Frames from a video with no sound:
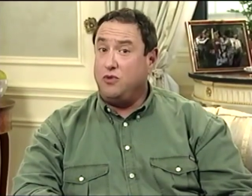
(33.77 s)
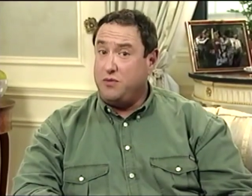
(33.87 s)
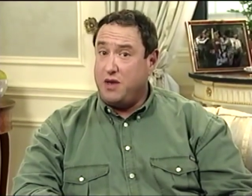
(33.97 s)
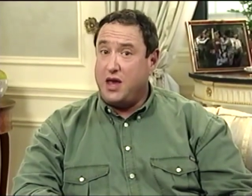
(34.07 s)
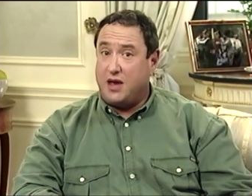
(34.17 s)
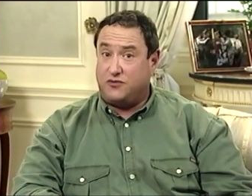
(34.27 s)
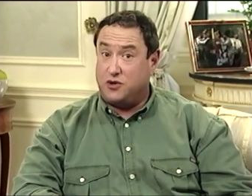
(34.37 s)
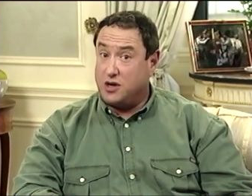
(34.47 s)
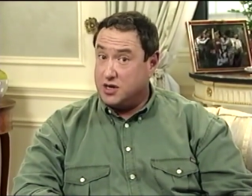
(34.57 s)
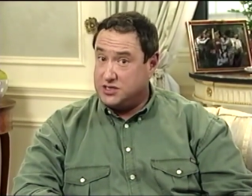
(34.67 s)
we may have
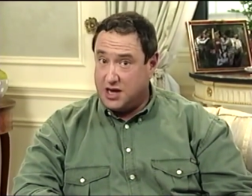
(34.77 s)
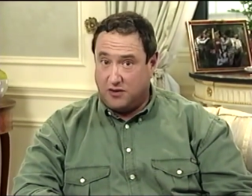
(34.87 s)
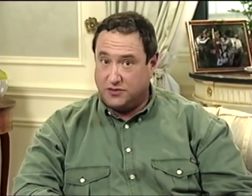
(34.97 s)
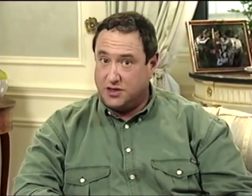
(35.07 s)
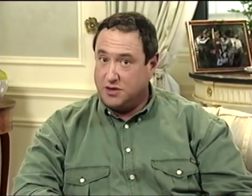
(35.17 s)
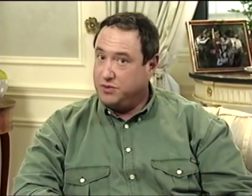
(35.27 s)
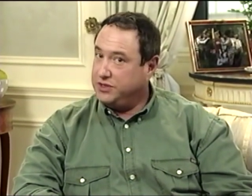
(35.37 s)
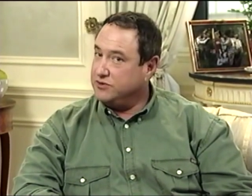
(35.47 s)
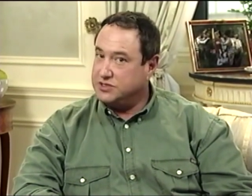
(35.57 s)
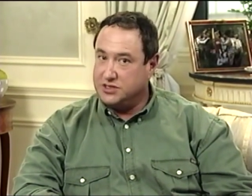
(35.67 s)
shrunk ourselves, but
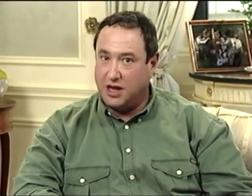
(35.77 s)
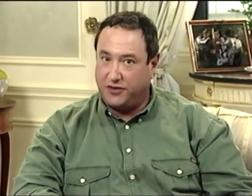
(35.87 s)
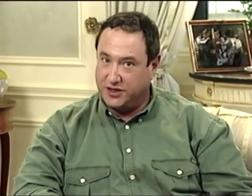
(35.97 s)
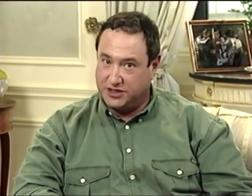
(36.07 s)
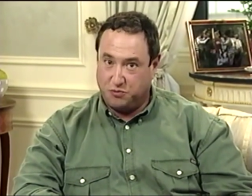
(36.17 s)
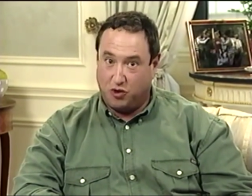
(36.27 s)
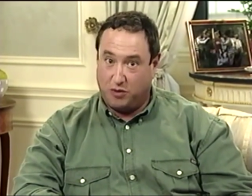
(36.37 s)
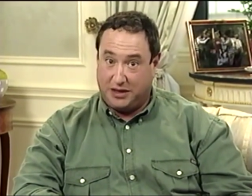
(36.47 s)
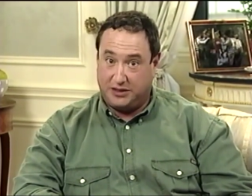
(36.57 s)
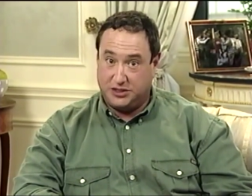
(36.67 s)
there is nothing small
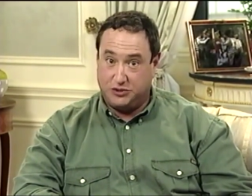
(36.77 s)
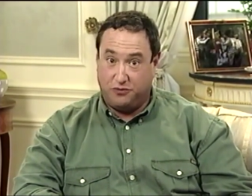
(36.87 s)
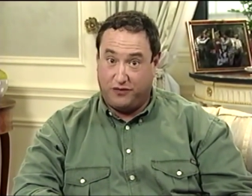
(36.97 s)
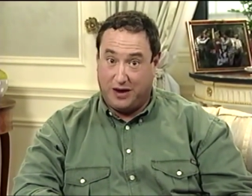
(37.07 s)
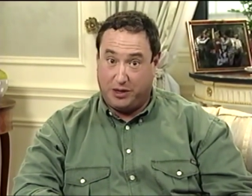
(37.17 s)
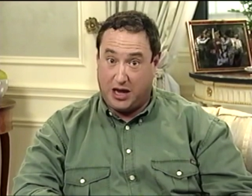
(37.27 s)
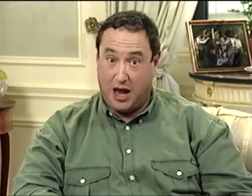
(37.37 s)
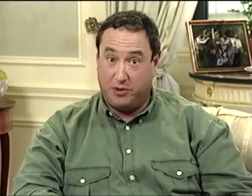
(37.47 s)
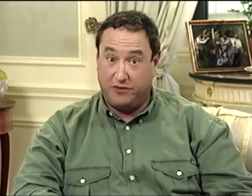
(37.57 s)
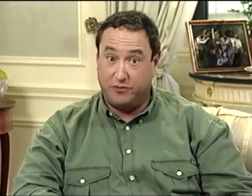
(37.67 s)
about this new family
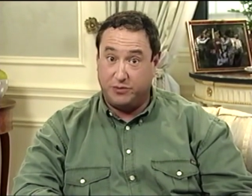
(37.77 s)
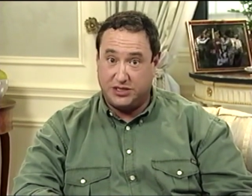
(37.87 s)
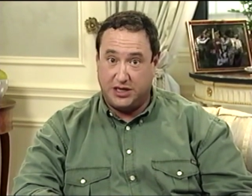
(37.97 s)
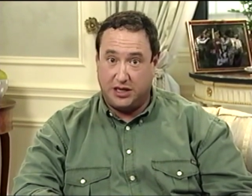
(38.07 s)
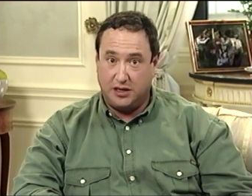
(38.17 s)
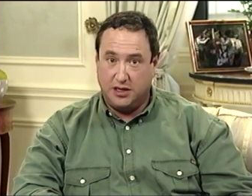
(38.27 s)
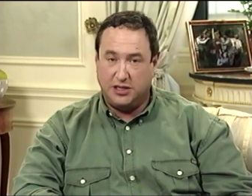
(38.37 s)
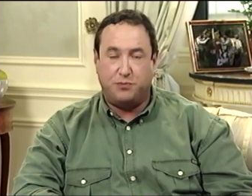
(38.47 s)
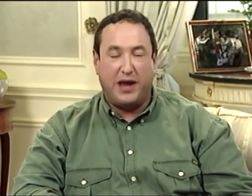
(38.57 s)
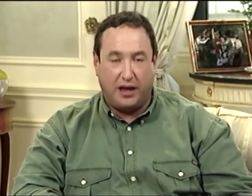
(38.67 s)
comedy from Disney.
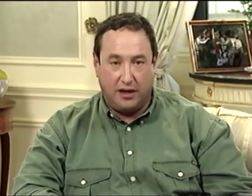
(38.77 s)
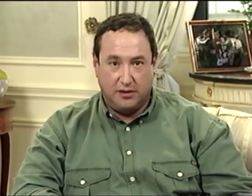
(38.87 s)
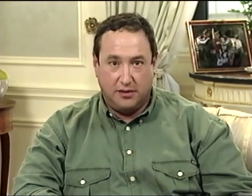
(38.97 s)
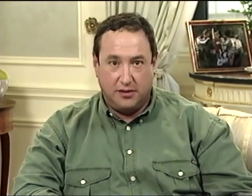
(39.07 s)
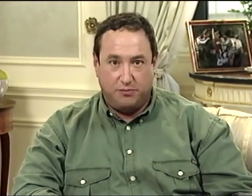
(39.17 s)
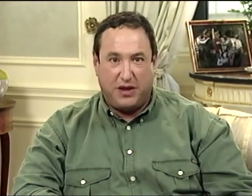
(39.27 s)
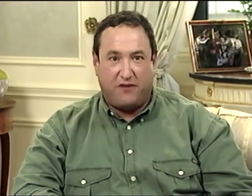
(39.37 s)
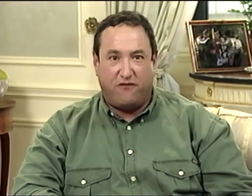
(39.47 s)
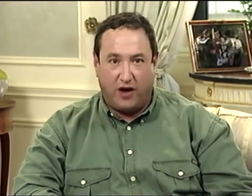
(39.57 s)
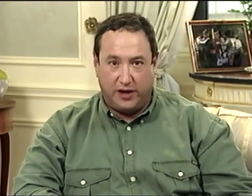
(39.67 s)
It's big,
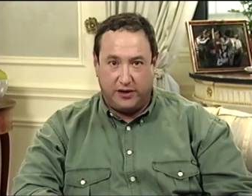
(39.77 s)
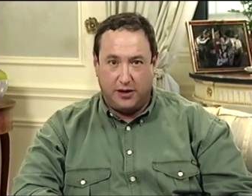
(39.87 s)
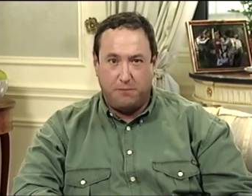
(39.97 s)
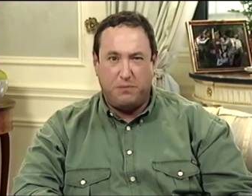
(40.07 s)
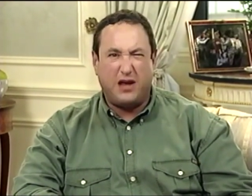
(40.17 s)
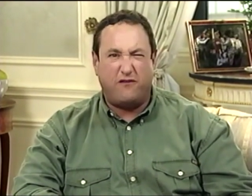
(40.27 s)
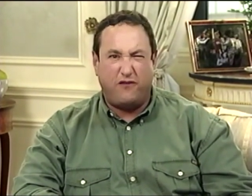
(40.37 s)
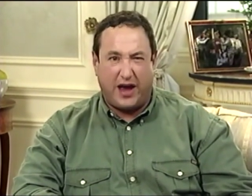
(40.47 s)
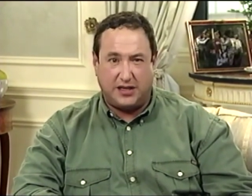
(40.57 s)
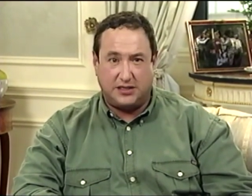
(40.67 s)
big fun, big
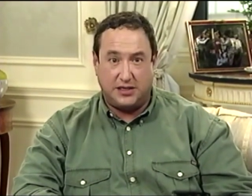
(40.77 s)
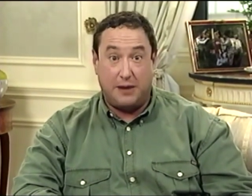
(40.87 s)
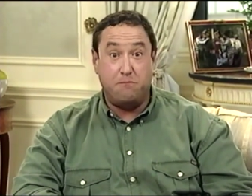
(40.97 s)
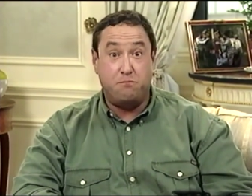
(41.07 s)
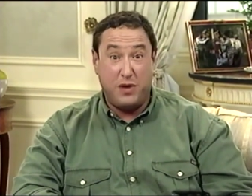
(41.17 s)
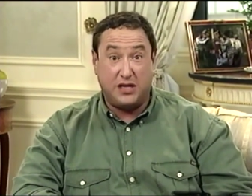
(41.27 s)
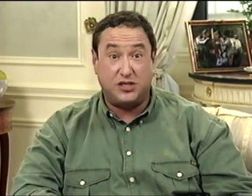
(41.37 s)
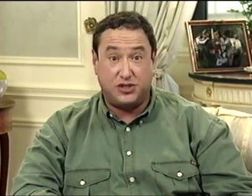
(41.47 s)
effects, and big